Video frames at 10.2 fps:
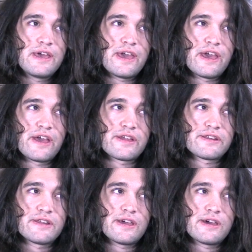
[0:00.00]

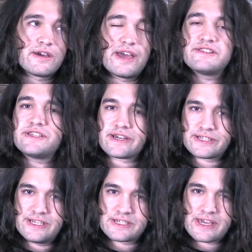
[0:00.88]
And uh, N D
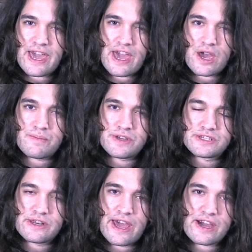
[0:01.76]
X T's CAM
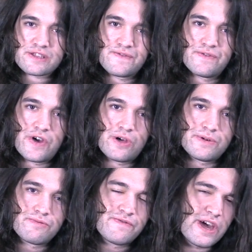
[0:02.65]
is in active development.